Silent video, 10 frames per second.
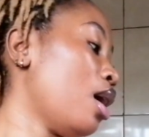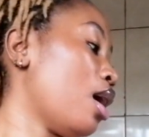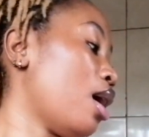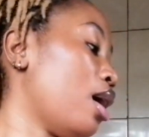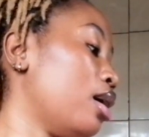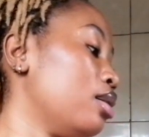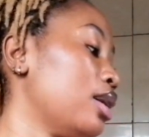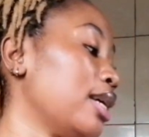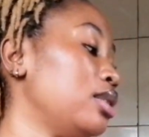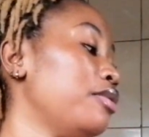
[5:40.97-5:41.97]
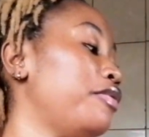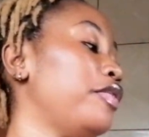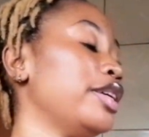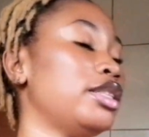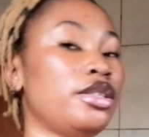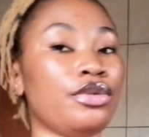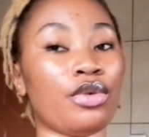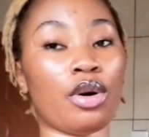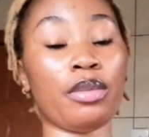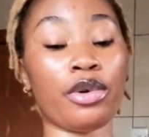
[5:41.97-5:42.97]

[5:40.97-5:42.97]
lightening face serum.